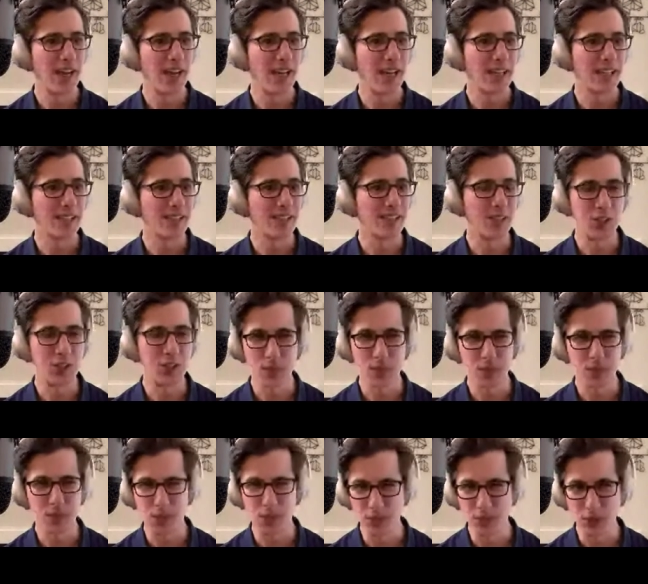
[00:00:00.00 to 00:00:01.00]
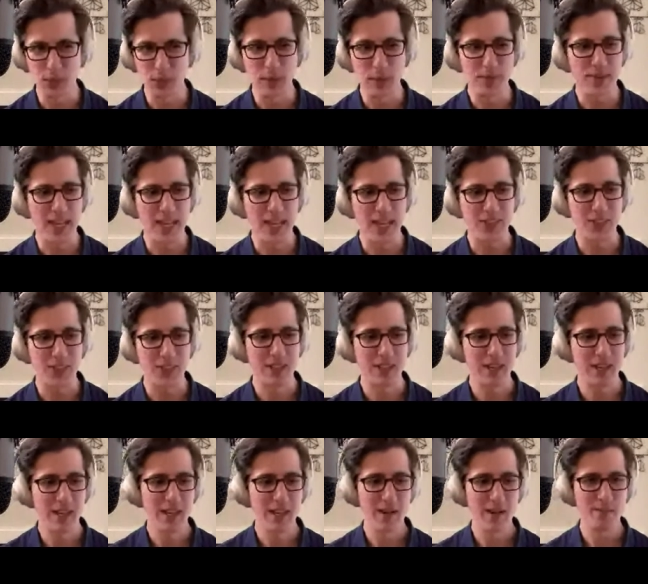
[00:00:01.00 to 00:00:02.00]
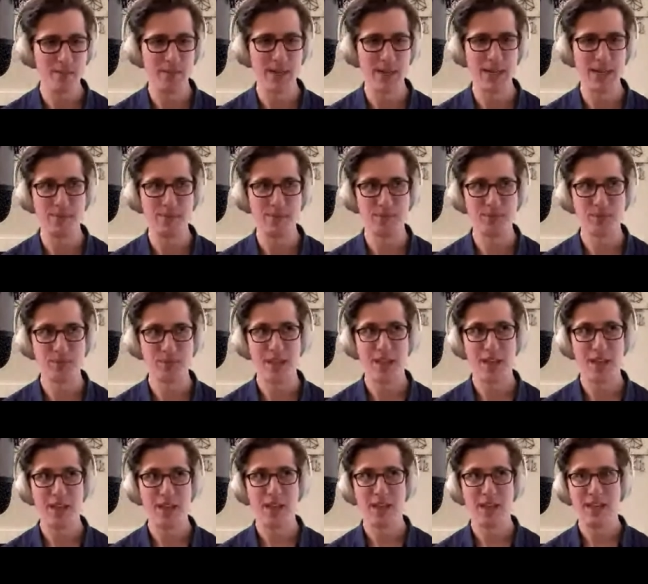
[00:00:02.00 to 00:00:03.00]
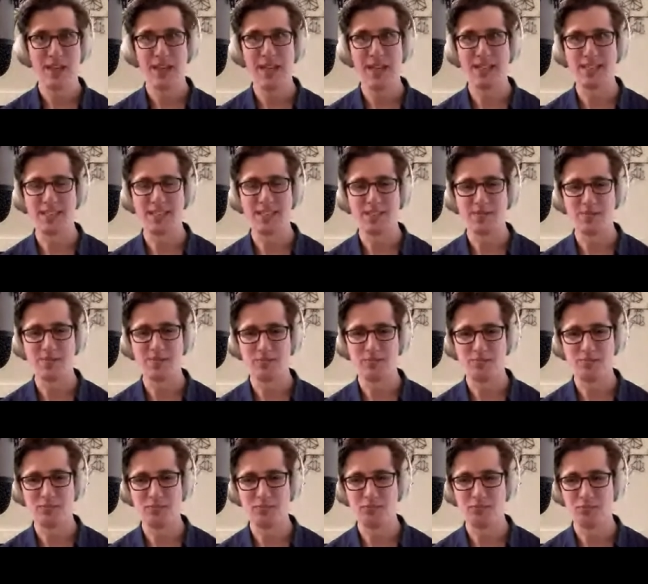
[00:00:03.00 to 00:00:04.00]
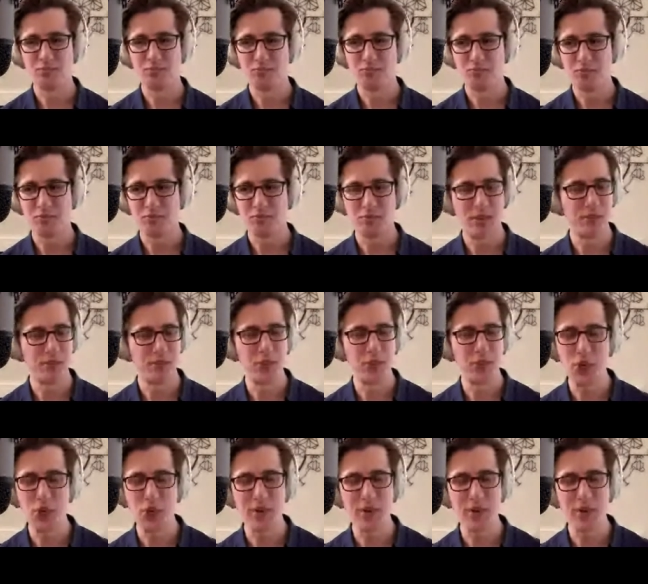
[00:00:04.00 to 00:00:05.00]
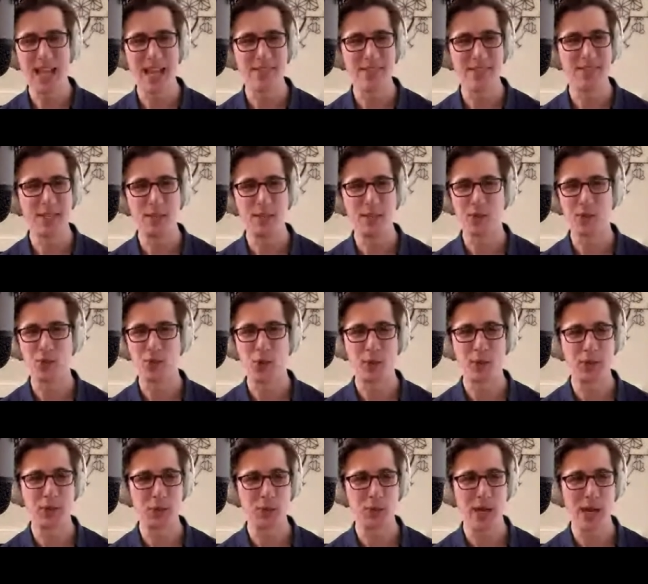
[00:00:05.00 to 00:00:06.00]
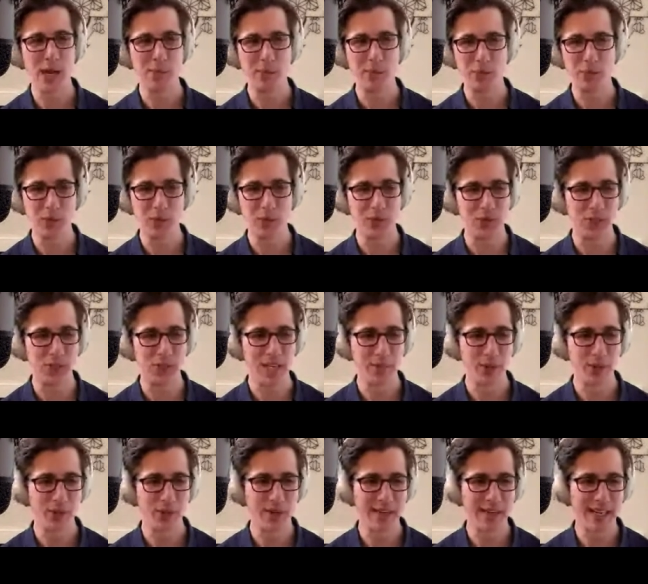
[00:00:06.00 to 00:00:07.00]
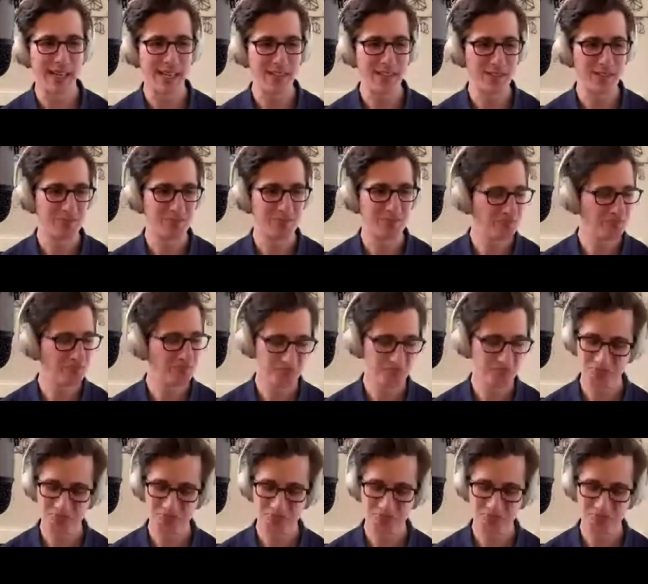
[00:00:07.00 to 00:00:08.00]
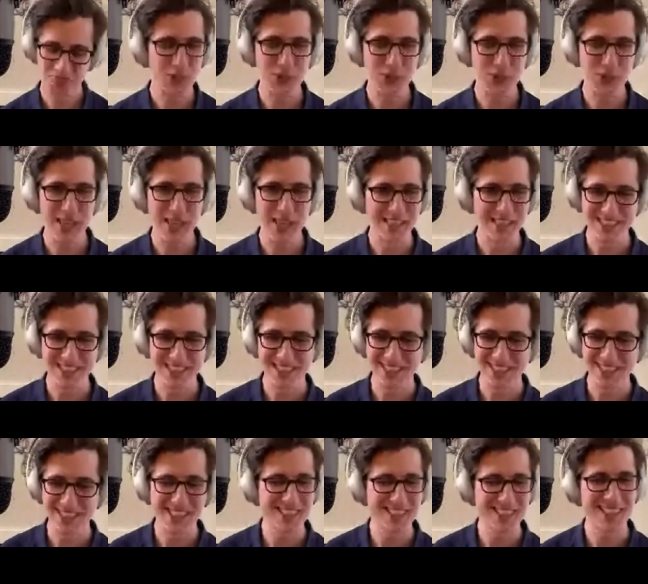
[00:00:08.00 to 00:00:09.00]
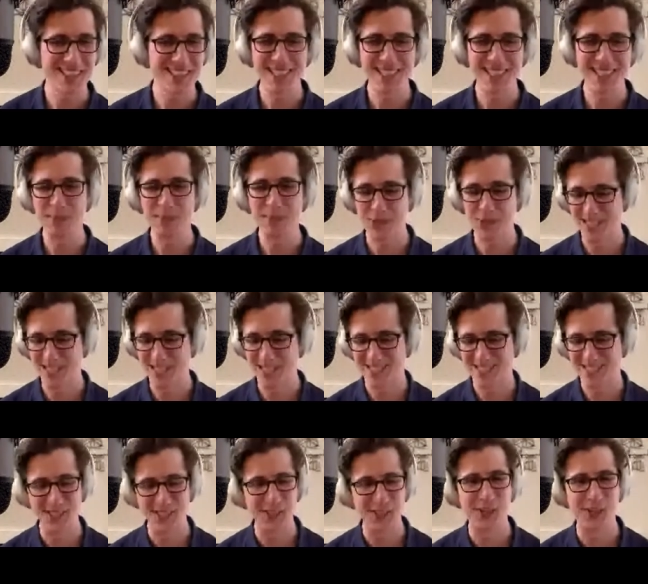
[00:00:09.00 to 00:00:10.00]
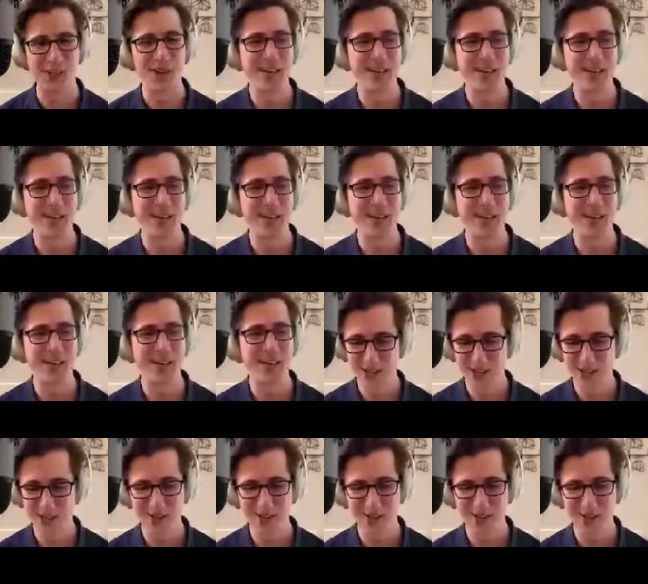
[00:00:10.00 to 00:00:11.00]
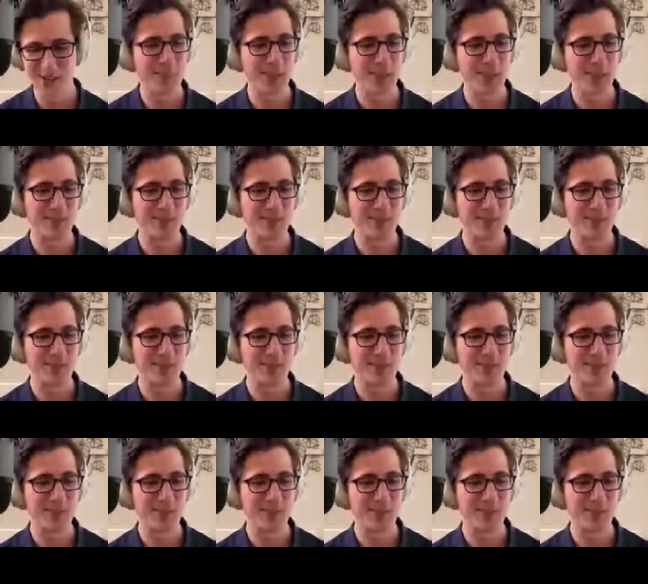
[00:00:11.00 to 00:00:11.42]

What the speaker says: C# still a little bit faster, but if you don't have any performance problems with your XAML right now, that's okay. Like I said, keep using it. It's still a great option.